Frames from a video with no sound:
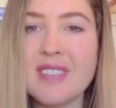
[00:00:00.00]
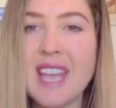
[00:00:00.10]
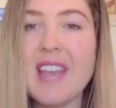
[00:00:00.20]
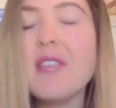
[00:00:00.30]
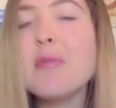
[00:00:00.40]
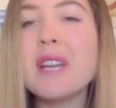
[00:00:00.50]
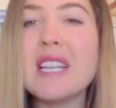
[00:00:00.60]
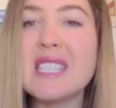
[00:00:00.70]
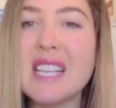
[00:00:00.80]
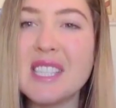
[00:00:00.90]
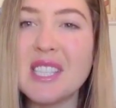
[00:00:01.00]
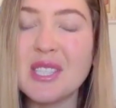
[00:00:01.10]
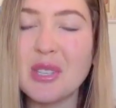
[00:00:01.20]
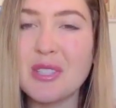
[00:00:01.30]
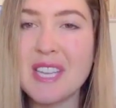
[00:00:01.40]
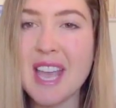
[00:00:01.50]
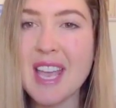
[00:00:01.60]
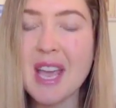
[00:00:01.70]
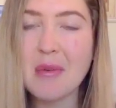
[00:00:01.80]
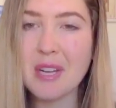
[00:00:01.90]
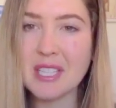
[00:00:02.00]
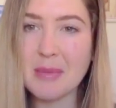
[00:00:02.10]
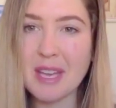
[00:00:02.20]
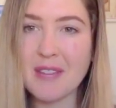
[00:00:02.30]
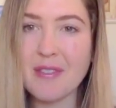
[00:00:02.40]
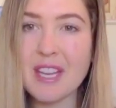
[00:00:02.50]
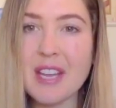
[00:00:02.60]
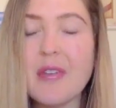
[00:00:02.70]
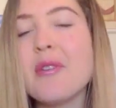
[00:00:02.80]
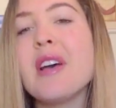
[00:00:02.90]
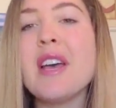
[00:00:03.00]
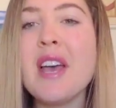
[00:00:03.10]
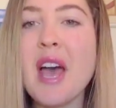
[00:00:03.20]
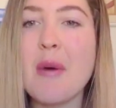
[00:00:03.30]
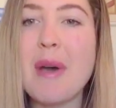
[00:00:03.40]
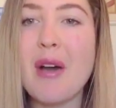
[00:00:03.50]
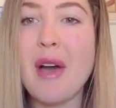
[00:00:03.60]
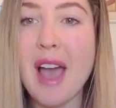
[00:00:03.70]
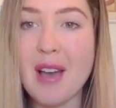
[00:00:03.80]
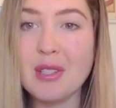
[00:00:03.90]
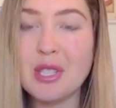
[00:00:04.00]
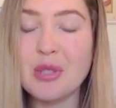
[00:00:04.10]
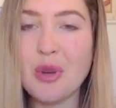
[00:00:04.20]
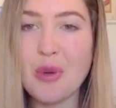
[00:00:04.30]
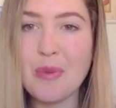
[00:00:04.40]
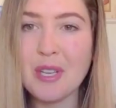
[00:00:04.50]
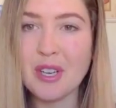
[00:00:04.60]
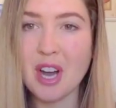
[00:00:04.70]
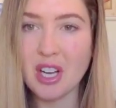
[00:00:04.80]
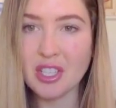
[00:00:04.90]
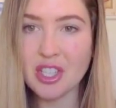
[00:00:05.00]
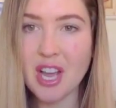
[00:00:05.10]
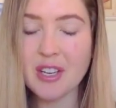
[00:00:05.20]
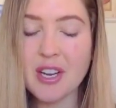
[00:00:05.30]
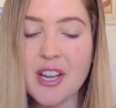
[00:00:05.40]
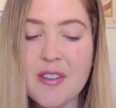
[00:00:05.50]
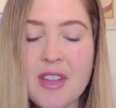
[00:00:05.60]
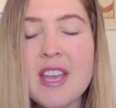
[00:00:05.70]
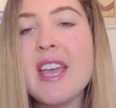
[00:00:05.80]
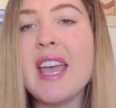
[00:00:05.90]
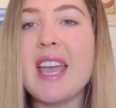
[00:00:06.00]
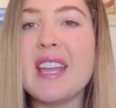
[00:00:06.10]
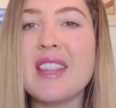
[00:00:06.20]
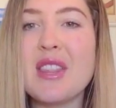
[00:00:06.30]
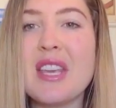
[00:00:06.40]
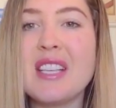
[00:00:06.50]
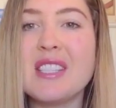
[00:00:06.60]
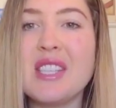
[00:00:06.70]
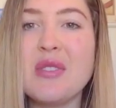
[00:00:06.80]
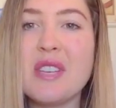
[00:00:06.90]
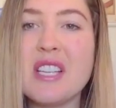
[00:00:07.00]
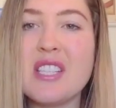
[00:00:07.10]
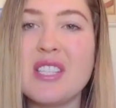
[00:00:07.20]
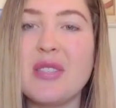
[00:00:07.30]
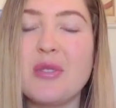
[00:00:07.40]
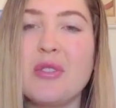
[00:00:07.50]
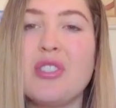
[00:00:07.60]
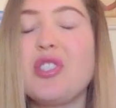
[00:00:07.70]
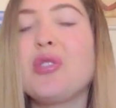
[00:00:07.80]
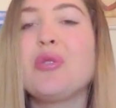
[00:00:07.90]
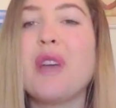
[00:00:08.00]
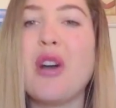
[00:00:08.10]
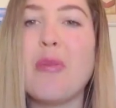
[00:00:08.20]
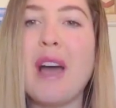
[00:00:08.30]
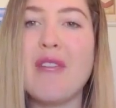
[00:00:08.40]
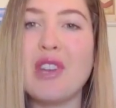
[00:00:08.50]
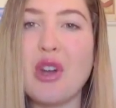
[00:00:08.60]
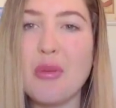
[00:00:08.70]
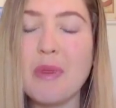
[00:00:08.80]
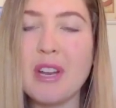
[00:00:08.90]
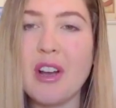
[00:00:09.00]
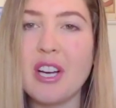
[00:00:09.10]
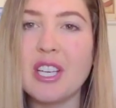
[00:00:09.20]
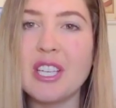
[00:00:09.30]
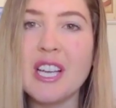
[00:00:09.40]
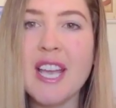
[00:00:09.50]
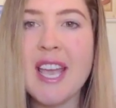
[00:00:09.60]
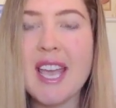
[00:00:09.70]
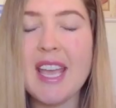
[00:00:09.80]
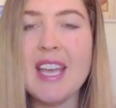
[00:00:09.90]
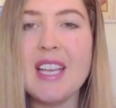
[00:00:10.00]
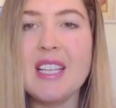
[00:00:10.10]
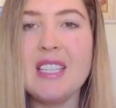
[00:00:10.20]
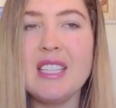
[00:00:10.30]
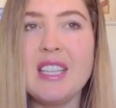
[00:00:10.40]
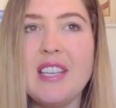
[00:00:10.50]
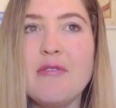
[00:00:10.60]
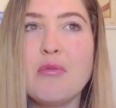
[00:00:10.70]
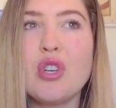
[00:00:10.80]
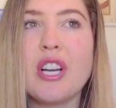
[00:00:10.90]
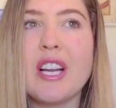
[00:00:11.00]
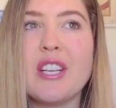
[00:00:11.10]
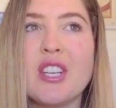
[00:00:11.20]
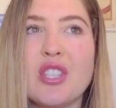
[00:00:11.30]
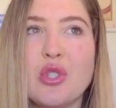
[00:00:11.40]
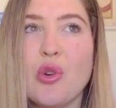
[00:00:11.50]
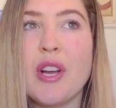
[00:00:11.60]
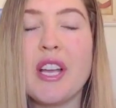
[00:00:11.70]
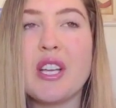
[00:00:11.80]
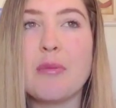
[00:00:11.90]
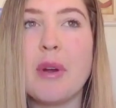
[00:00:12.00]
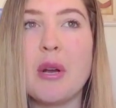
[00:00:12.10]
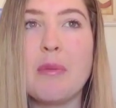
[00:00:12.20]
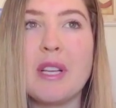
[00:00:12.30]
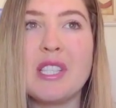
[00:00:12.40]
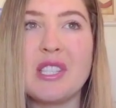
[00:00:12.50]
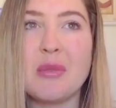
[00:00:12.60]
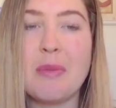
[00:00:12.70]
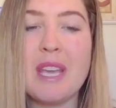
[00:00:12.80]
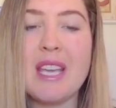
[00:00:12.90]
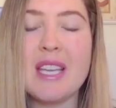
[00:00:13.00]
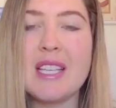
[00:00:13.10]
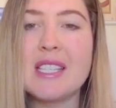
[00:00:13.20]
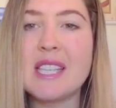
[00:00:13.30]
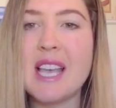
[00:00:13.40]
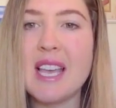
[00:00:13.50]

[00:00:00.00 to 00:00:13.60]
Hey everybody, Celeste here. So today I wanted to make a video about how to open your heart chakra and the things you can do to help have an open heart and live more in your joy, your purpose, your peace,